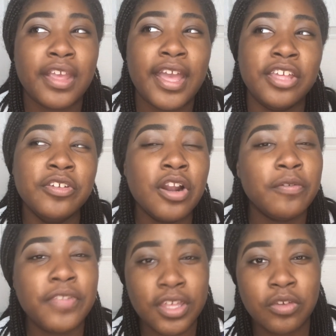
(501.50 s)
and you
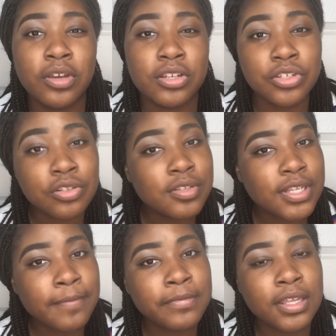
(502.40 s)
don't think you can do
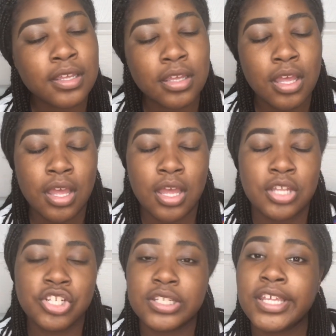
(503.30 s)
something,
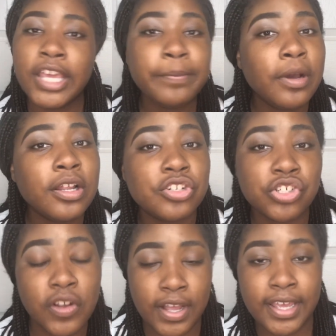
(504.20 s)
just keep on
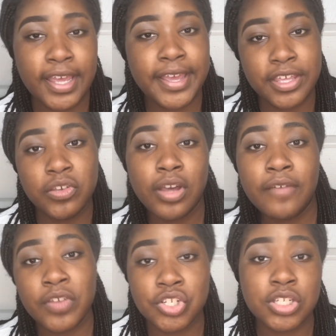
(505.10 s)
trying it and you
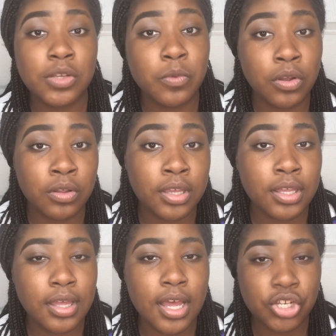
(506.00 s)
eventually will
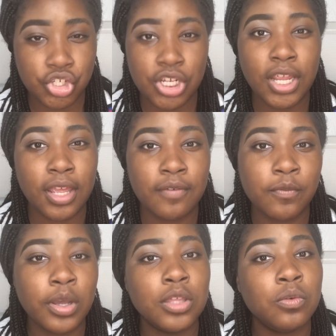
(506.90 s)
achieve
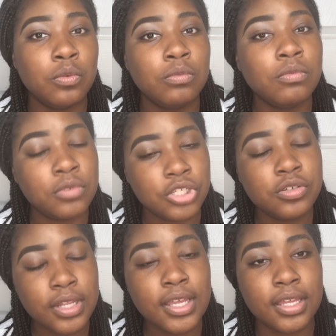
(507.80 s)
what you
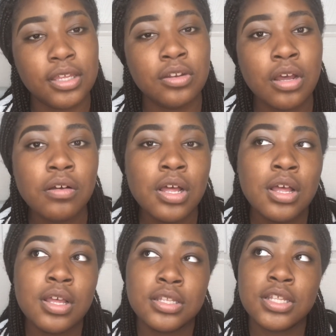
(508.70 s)
need, you know?
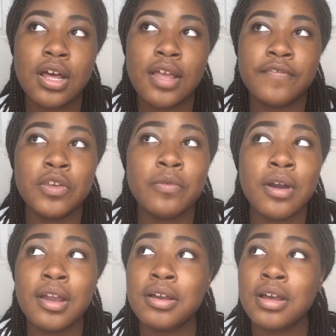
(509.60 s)
So if you
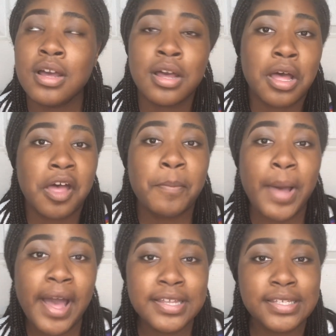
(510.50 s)
want a
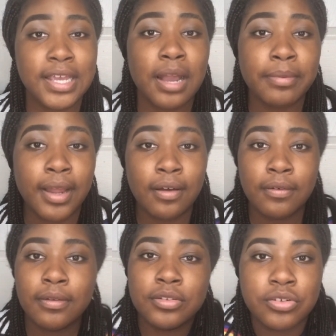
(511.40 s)
boxy eyebrow,
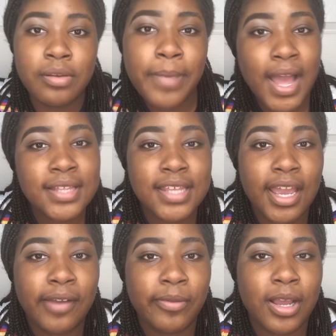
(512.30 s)
do a boxy
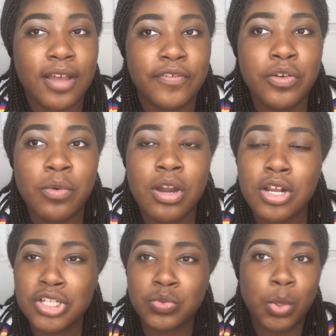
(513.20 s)
eyebrow. If you want
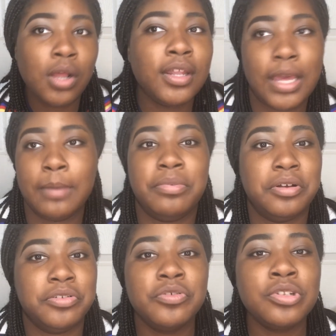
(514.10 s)
a swirly
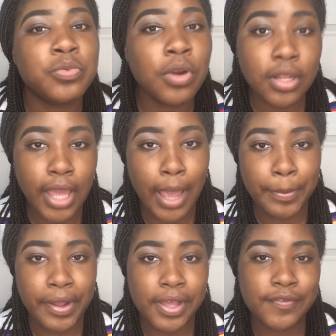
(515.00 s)
eyebrow, do a swirly
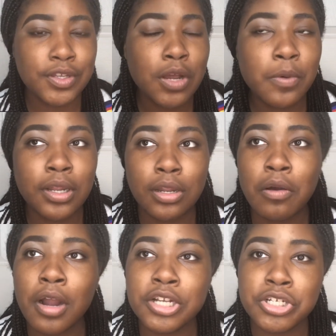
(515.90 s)
eyebrow. If you don't want no
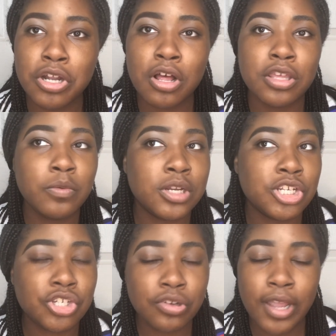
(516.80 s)
arch at all, you want a
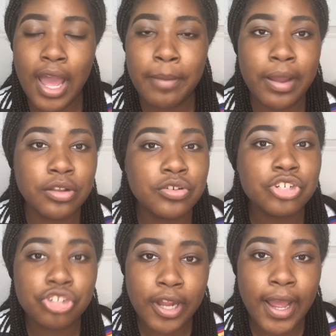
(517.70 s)
straight eyebrow, do a
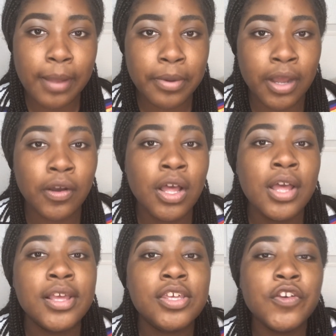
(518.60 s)
straight eyebrow.
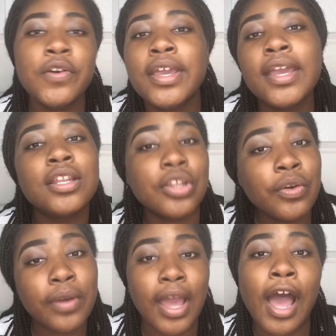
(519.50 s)
You can
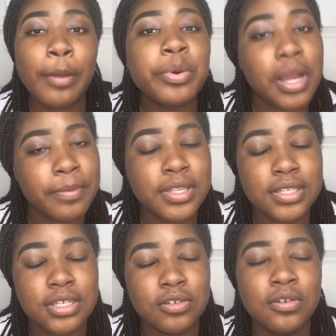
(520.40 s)
do it, I
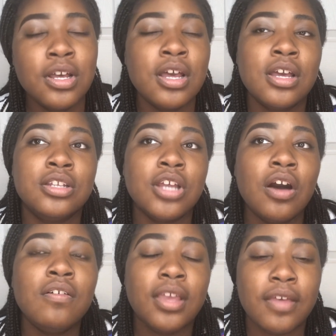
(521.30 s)
promise you.
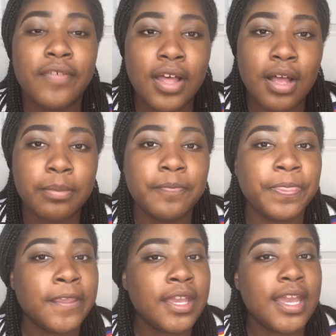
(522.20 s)
Don't give up.
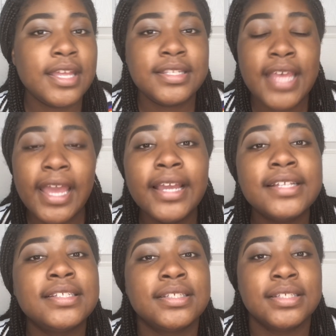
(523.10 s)
It
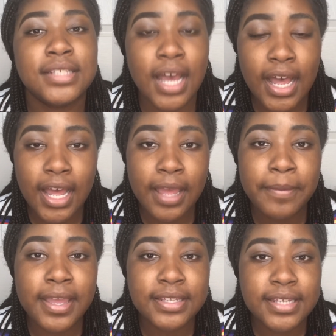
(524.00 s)
takes
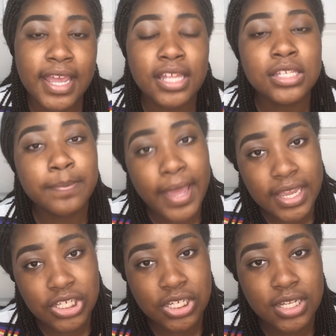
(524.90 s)
time, it takes
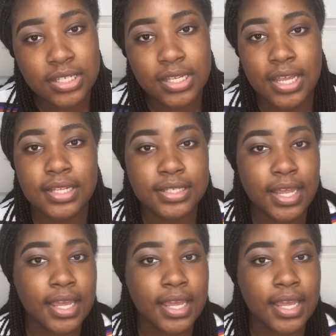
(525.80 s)
patience, it